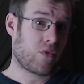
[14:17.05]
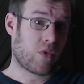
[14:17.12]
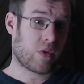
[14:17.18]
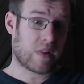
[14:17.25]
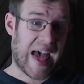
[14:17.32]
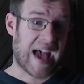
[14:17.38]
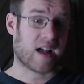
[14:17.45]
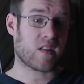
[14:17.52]

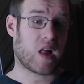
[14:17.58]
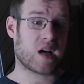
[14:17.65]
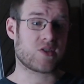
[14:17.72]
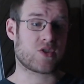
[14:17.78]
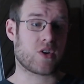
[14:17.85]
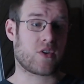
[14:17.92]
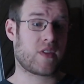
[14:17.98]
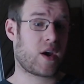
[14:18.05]

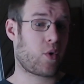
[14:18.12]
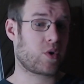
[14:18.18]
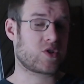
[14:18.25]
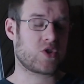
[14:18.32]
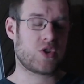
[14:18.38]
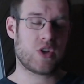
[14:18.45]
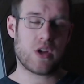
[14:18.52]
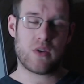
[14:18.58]
lackluster. There
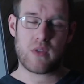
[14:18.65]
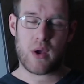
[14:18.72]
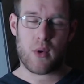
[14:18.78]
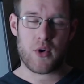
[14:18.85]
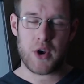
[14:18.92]
was n there were